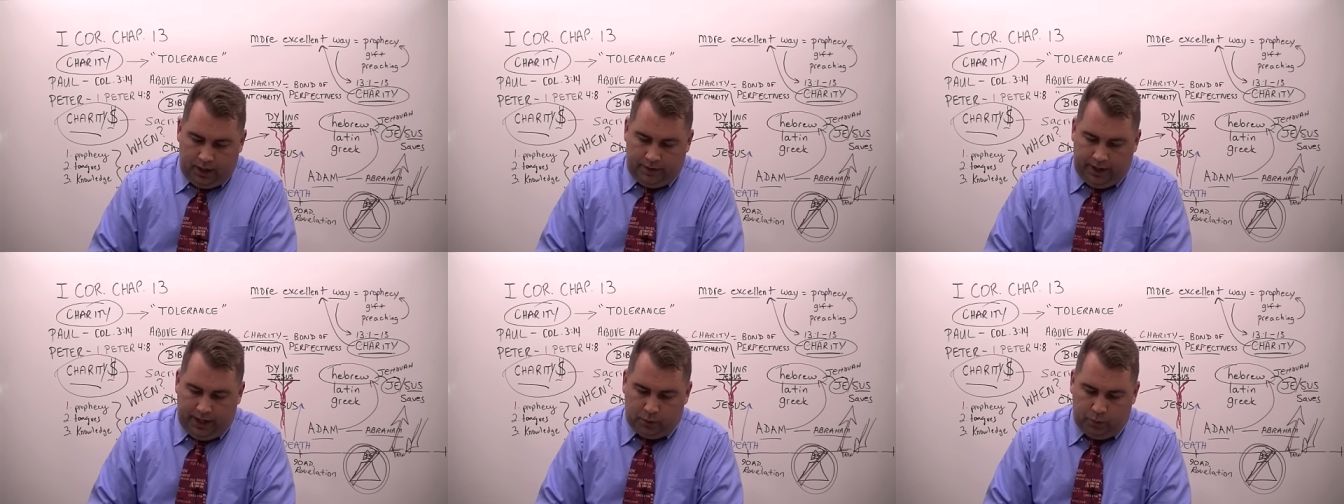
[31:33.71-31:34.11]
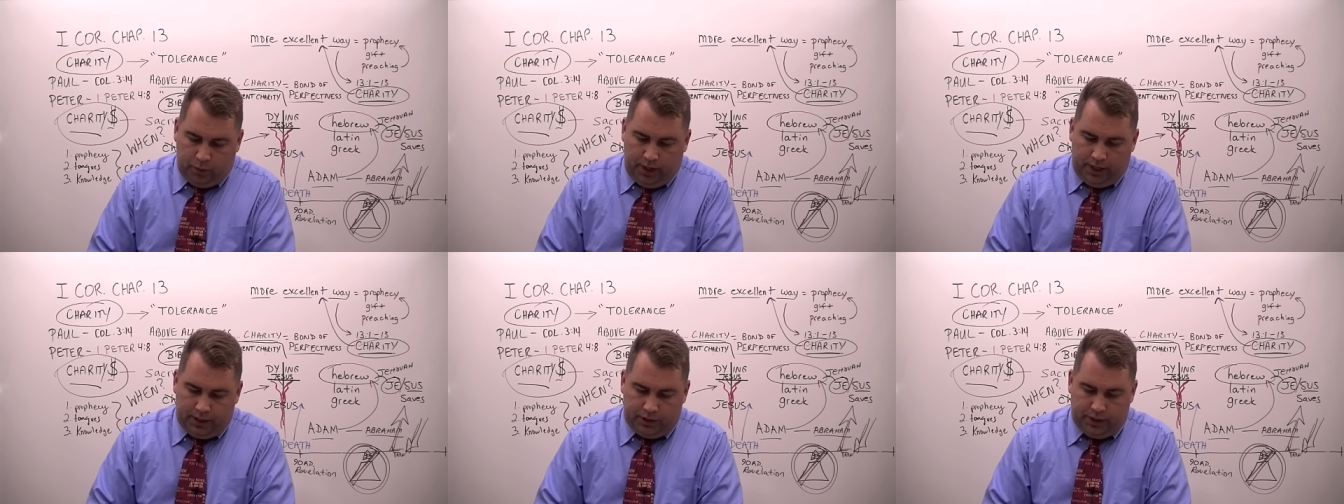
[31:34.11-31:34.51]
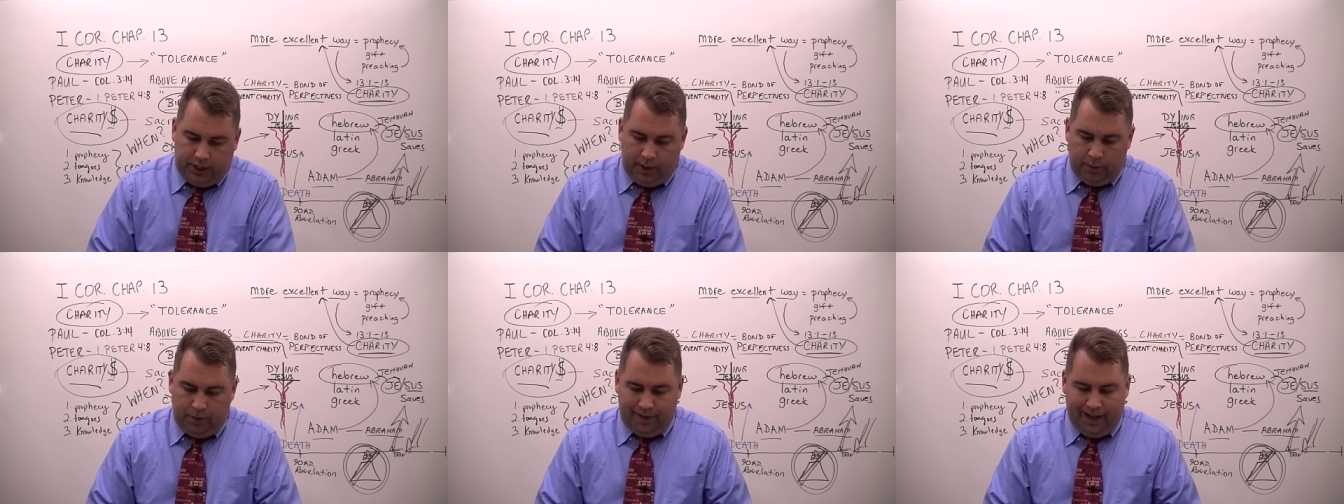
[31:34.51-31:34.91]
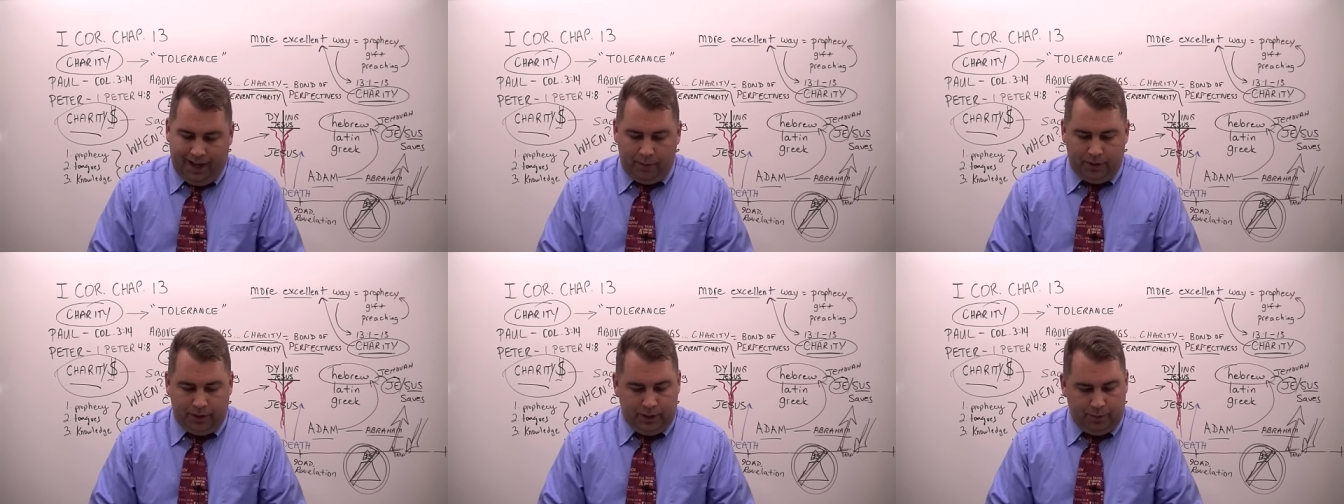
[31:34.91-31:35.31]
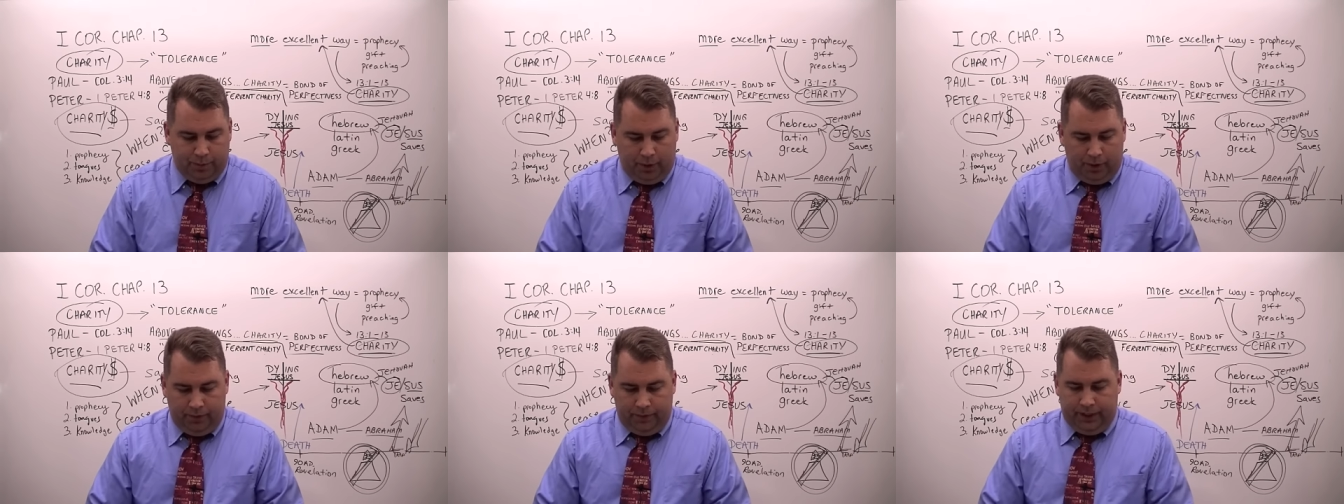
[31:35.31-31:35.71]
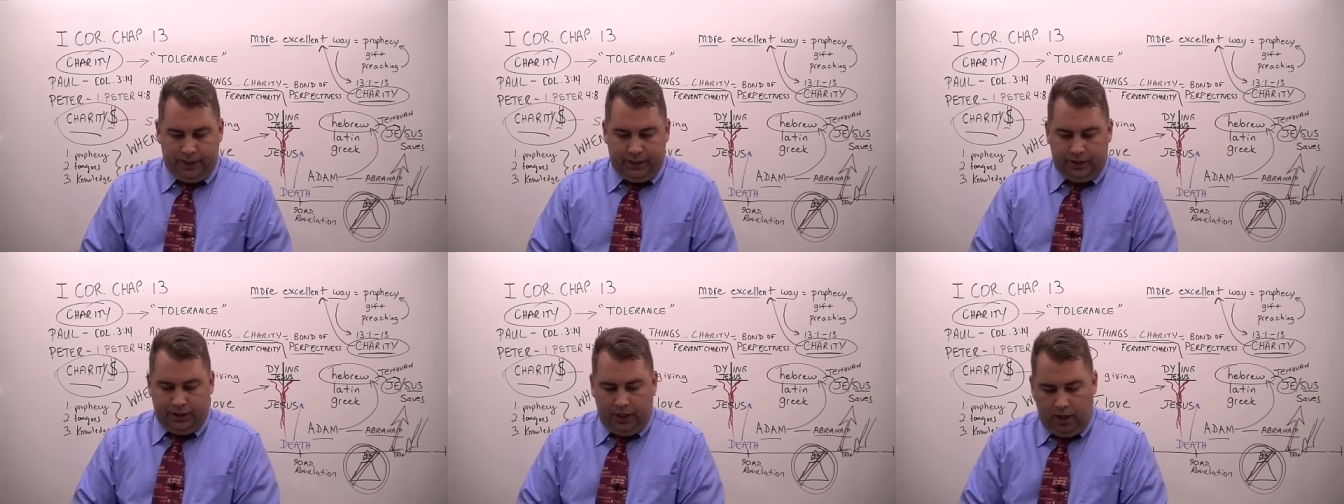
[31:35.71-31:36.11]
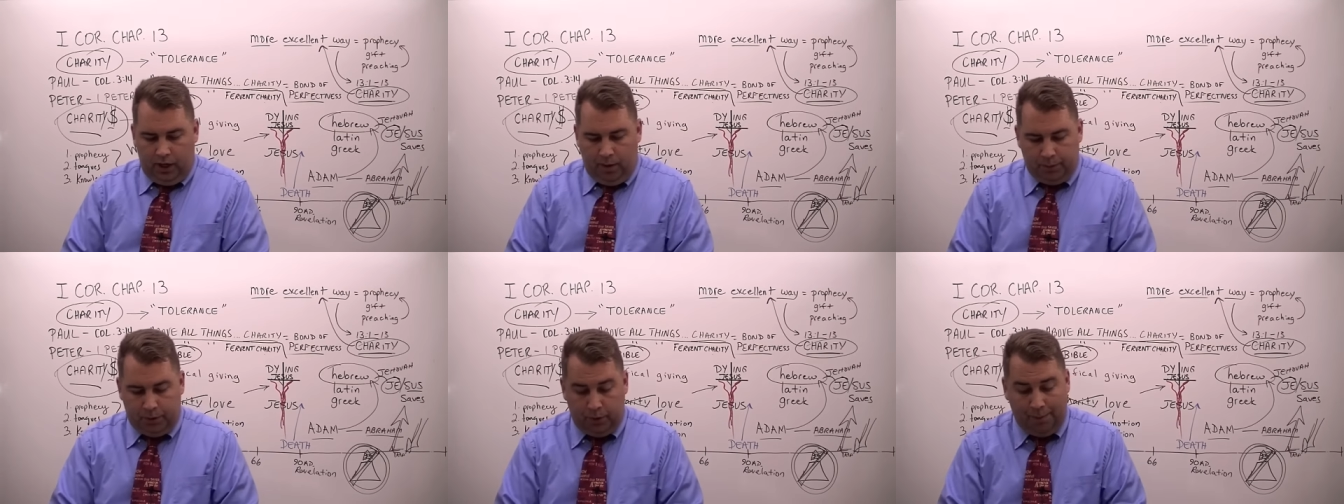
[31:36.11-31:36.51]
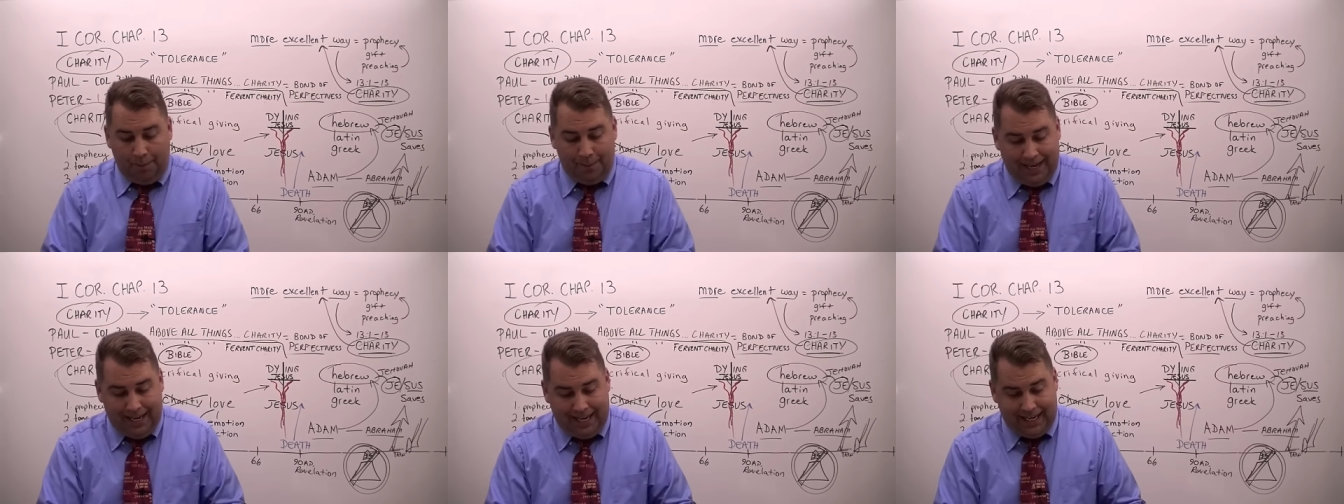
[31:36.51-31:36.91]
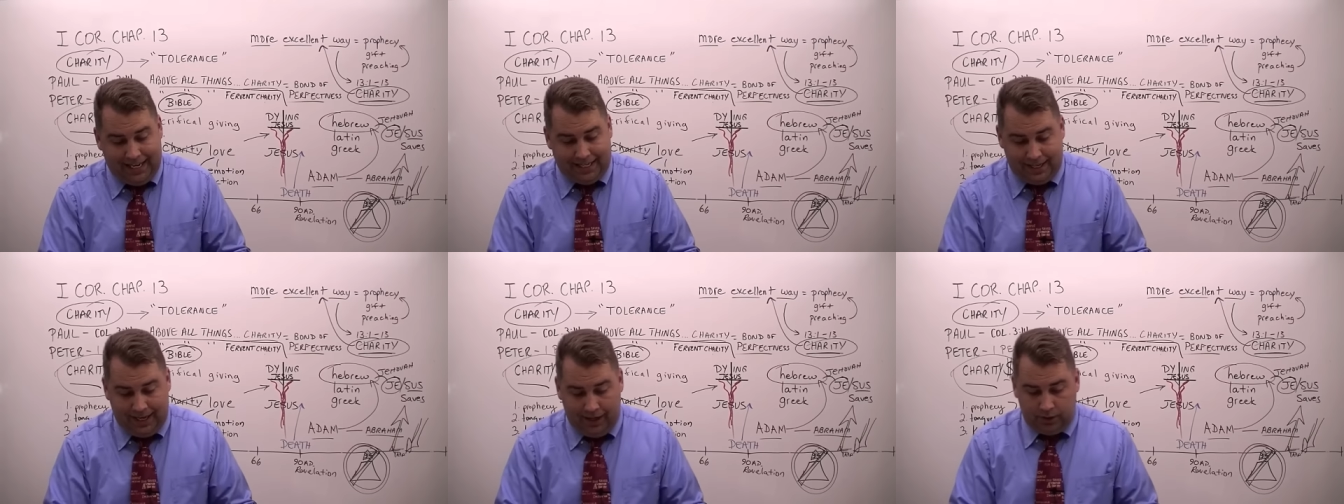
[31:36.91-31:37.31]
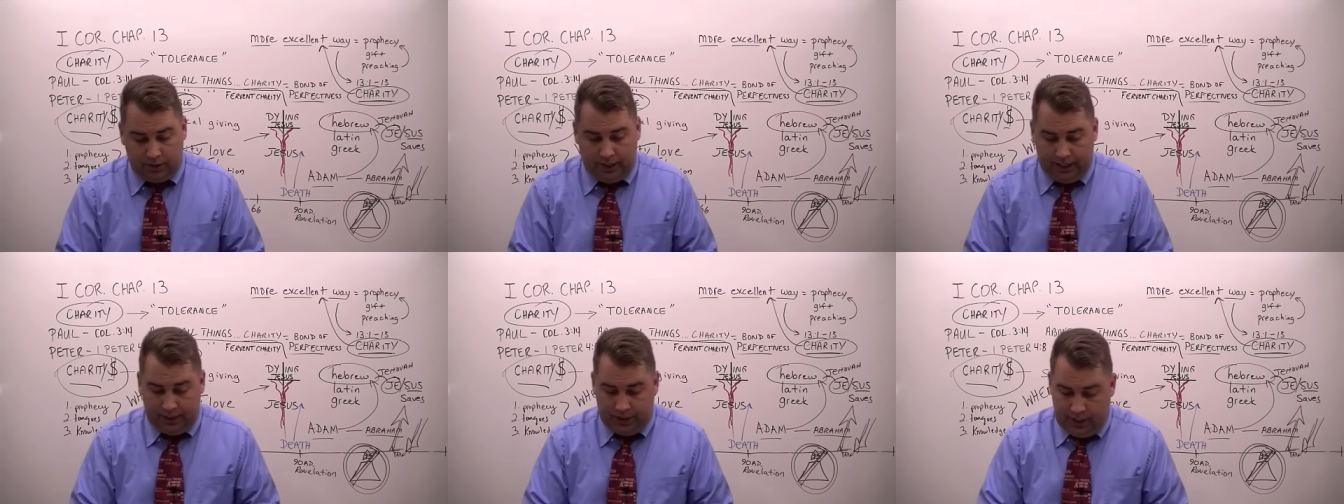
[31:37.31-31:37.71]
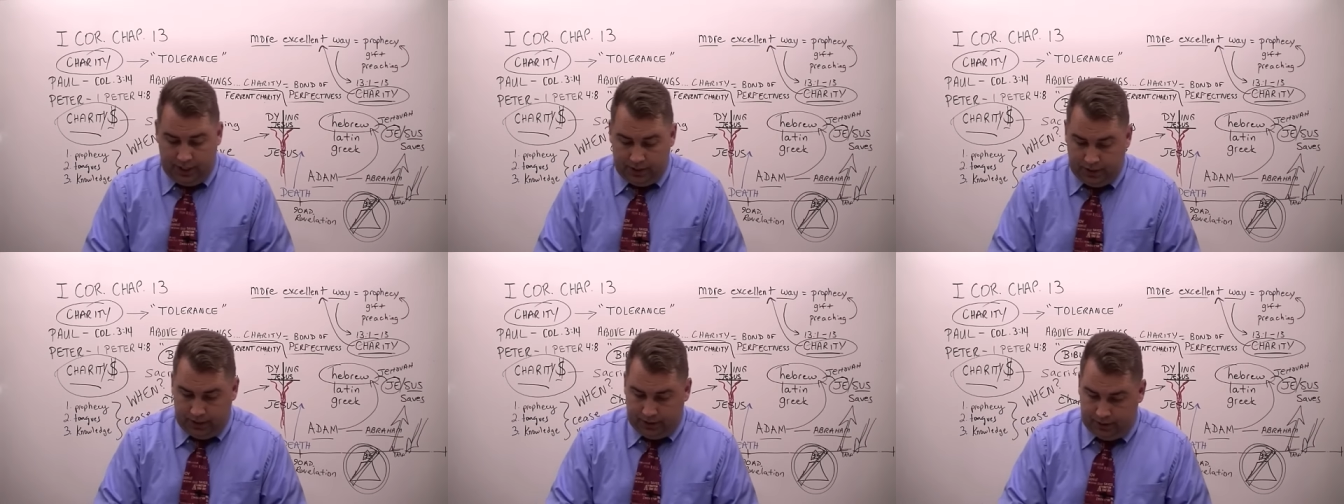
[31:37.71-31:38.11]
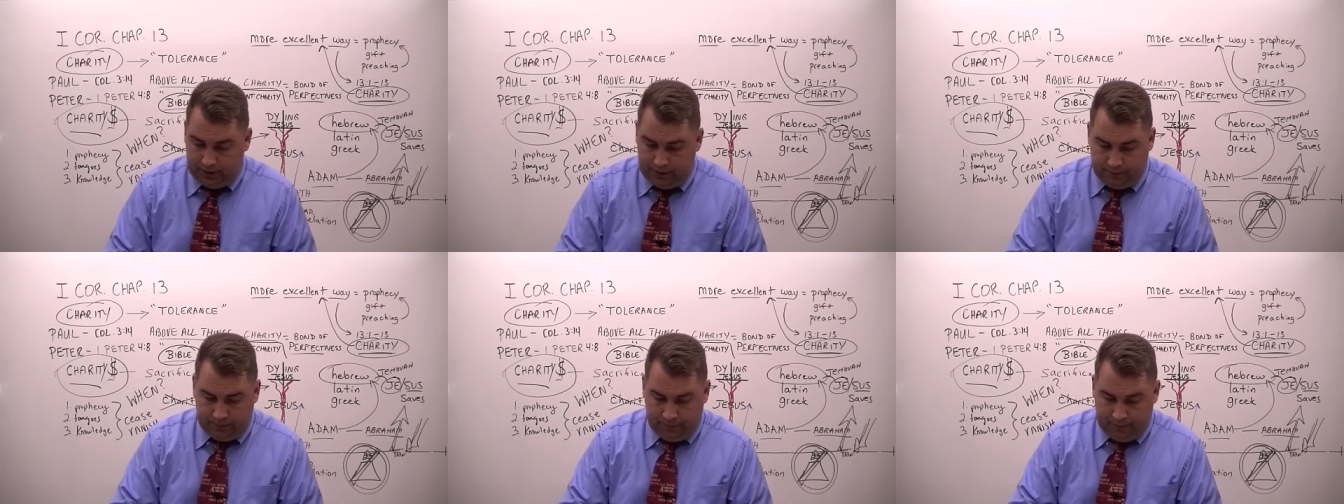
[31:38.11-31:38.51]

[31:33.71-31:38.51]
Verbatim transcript: And that's why I say, when that which is perfect is come, to me sounds like Jesus.